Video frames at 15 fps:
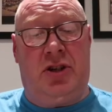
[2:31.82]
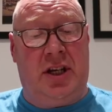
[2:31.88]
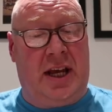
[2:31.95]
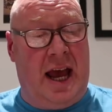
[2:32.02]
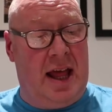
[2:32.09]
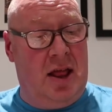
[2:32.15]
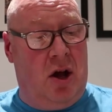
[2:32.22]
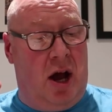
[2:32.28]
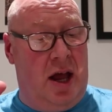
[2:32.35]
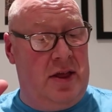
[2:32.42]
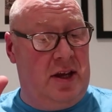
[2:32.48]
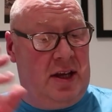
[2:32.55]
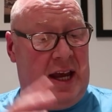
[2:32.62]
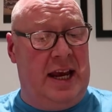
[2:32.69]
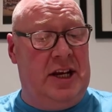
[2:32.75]
used to get
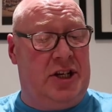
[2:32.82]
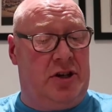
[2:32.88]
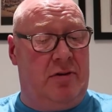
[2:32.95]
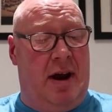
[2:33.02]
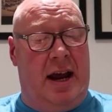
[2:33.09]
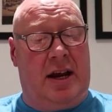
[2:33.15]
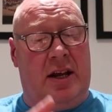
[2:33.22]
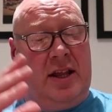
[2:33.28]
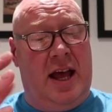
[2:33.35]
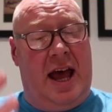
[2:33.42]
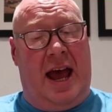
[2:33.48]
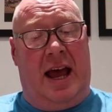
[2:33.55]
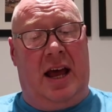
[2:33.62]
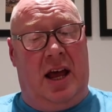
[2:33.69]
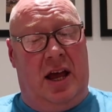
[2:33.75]
like the Easter egg
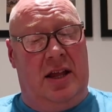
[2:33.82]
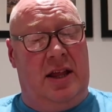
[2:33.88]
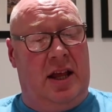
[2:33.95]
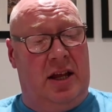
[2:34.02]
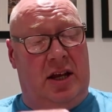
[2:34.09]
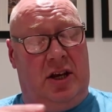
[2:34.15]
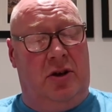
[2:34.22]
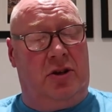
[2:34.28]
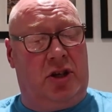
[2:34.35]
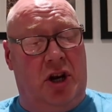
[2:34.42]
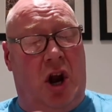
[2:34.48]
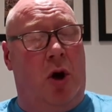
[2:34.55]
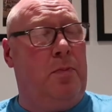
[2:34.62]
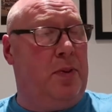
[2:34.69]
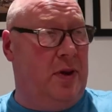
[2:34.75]
and
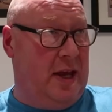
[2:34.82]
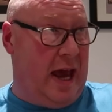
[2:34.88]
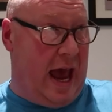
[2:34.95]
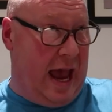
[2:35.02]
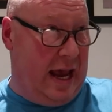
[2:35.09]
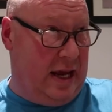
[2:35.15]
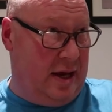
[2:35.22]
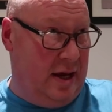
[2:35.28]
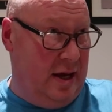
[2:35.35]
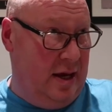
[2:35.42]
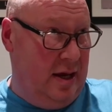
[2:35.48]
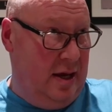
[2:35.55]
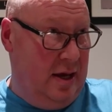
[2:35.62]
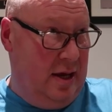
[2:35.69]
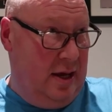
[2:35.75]
you'd open the egg,
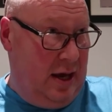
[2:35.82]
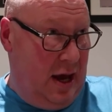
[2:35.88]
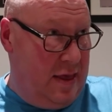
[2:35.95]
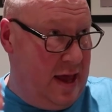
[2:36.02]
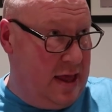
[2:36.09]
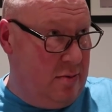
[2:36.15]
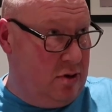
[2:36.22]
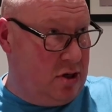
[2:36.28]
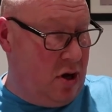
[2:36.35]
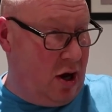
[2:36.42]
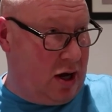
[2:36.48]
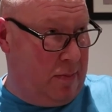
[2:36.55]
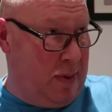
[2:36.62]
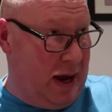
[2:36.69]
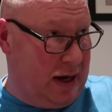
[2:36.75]
and then there was
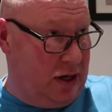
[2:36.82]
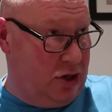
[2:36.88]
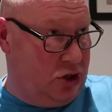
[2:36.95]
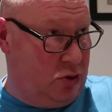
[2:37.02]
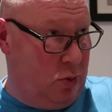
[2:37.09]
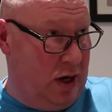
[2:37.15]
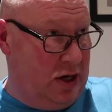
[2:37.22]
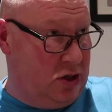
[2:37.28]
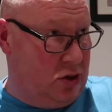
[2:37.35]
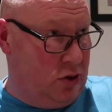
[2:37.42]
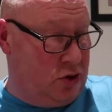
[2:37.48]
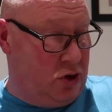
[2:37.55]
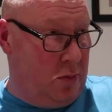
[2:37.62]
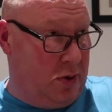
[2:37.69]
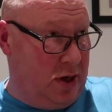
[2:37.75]
like a packet of sweets
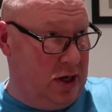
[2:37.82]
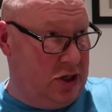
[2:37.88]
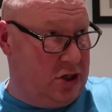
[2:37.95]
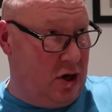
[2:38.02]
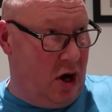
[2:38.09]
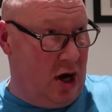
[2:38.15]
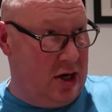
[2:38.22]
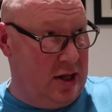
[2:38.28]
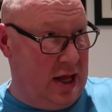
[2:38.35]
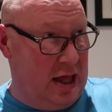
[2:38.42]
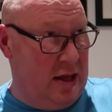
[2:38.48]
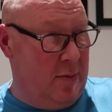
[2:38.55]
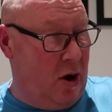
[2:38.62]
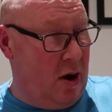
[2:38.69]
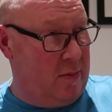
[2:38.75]
or something inside, and
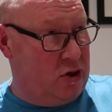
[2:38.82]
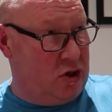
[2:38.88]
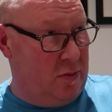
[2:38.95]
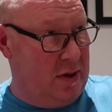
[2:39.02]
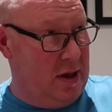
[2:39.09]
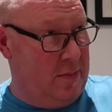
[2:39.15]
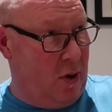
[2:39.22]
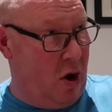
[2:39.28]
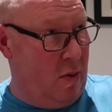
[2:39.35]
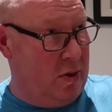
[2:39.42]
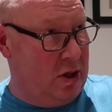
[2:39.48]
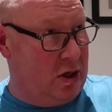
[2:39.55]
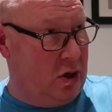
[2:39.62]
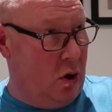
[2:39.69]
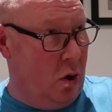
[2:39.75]
then there might be some in the bottom
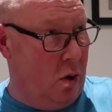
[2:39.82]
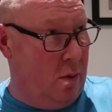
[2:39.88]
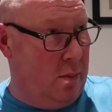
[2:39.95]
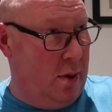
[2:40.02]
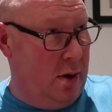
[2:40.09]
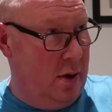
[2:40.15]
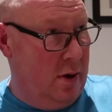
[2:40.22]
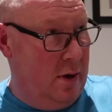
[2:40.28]
of the cup.